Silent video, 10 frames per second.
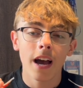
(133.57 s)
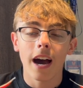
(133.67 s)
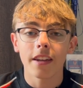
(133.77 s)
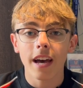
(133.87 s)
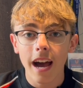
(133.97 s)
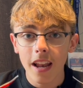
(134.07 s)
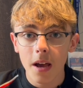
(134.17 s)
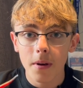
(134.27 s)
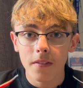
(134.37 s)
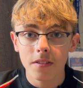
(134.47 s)
and
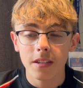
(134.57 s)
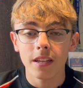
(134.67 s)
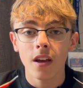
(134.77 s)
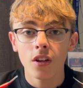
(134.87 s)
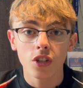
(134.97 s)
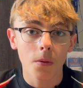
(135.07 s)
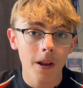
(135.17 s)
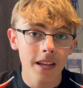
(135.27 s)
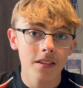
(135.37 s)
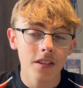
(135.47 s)
Hallam FC took
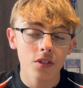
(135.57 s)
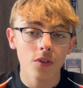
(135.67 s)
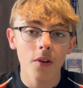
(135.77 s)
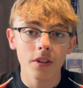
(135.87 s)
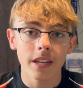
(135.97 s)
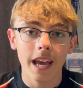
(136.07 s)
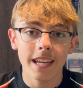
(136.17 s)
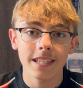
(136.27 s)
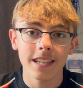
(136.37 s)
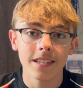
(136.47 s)
place at this ground in
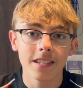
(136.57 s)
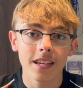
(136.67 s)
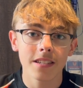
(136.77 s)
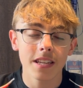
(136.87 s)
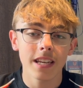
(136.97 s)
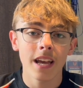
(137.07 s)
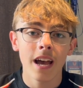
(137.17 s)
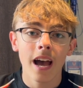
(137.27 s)
1860,